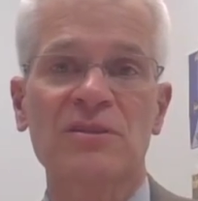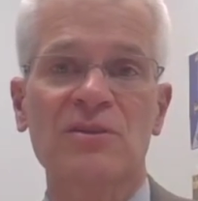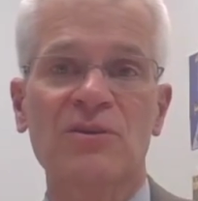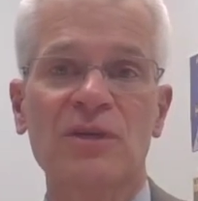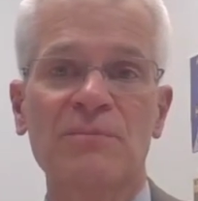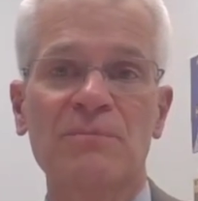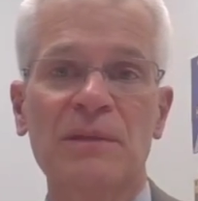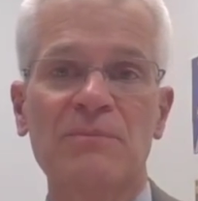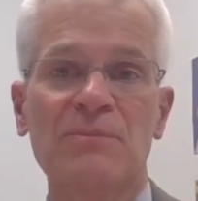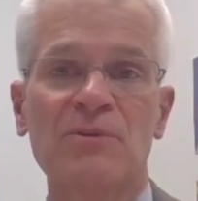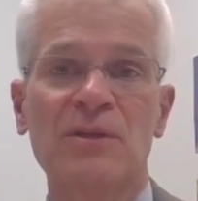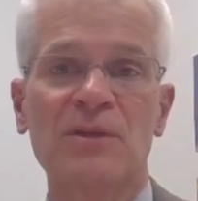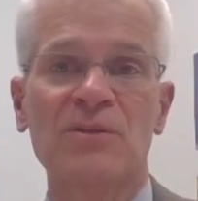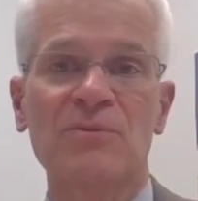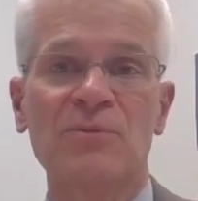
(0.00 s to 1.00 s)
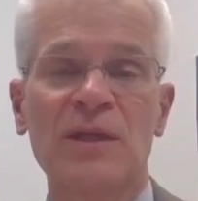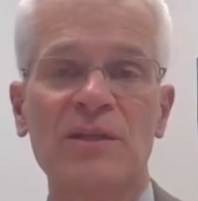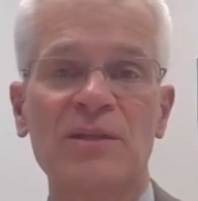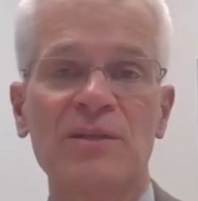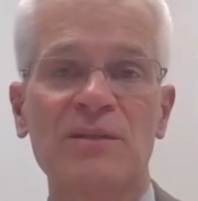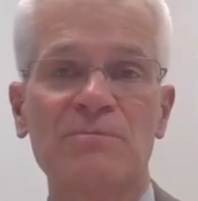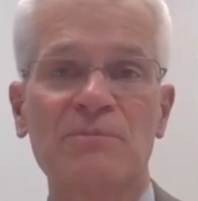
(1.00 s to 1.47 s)
The only people who can
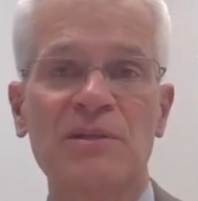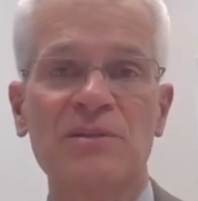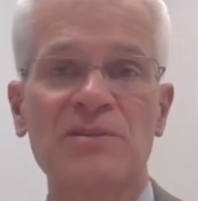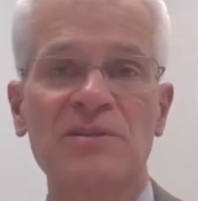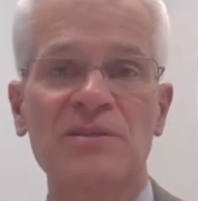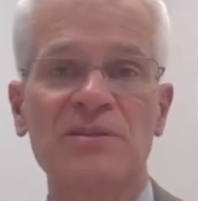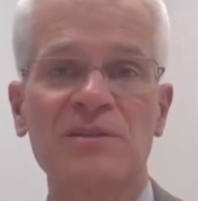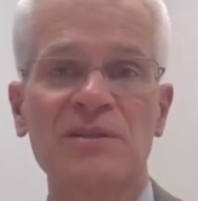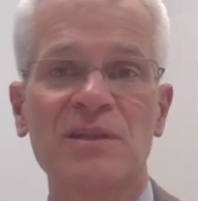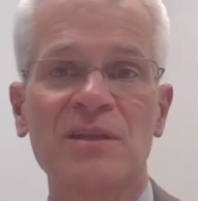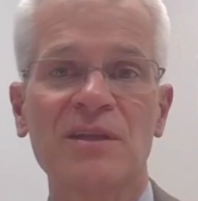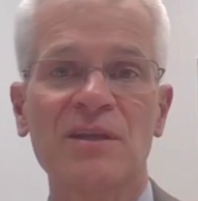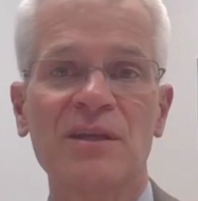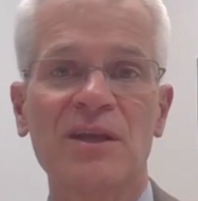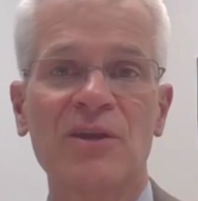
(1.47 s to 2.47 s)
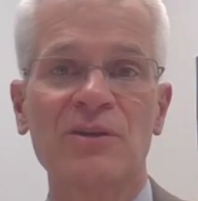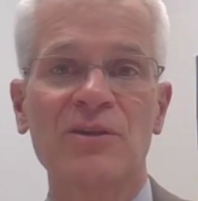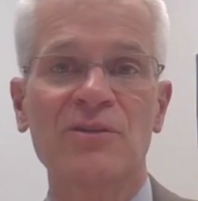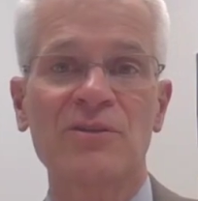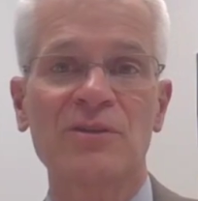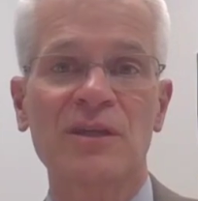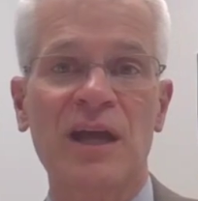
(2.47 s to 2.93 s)
rein in the president are
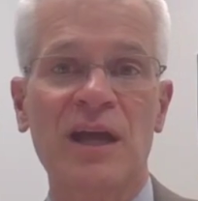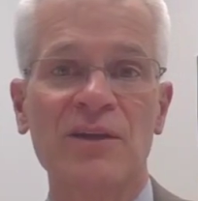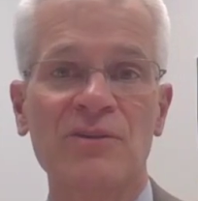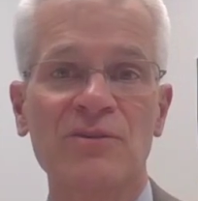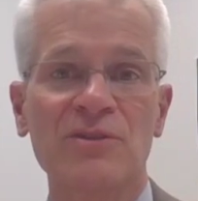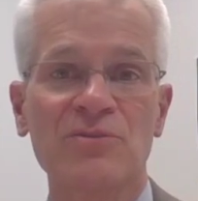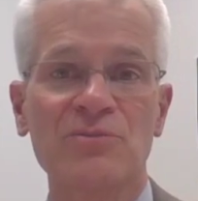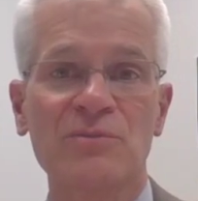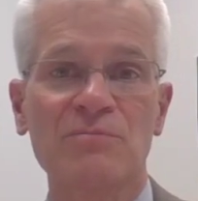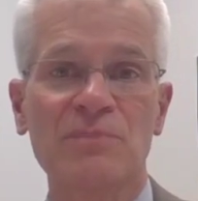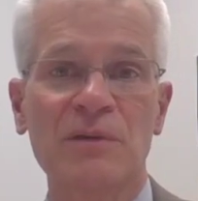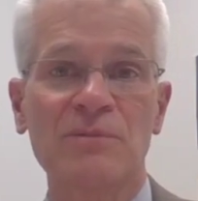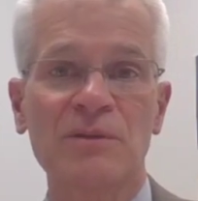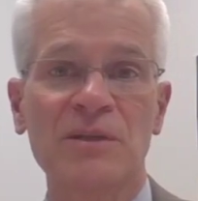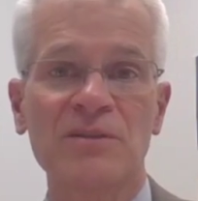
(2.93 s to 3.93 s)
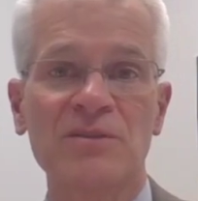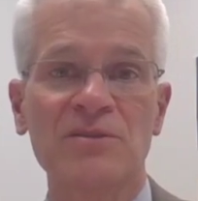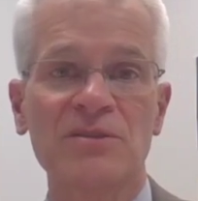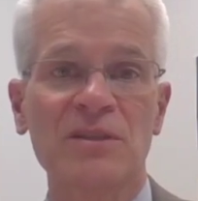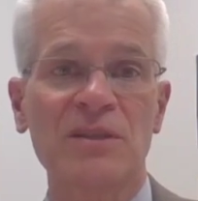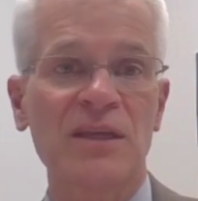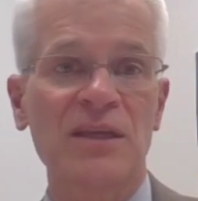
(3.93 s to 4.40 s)
either Congress
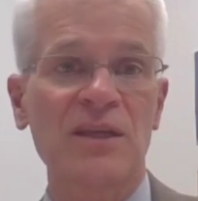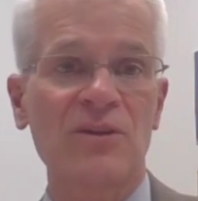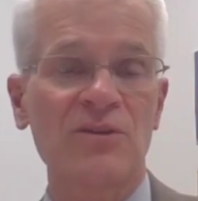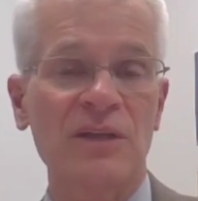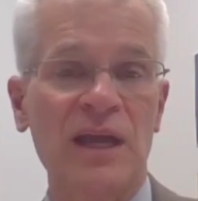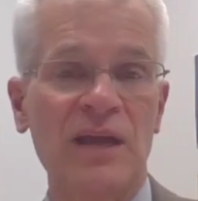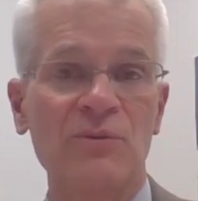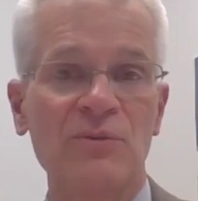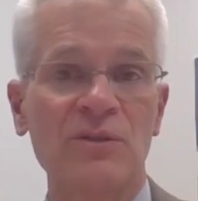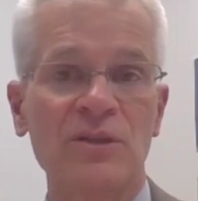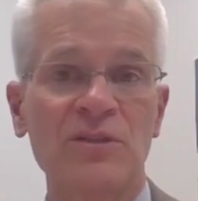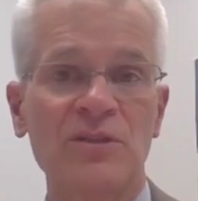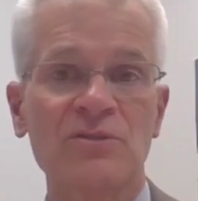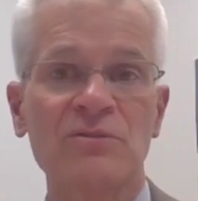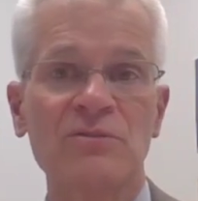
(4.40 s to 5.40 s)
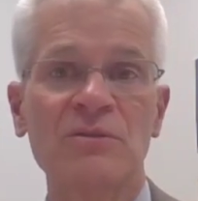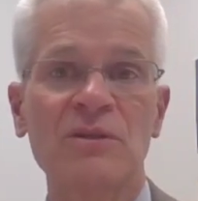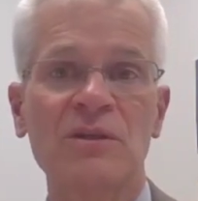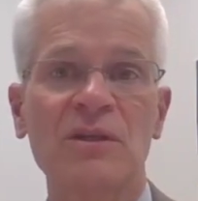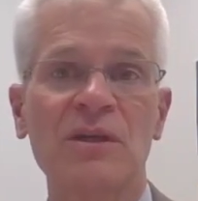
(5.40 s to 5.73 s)
Republicans, and they are not willing to,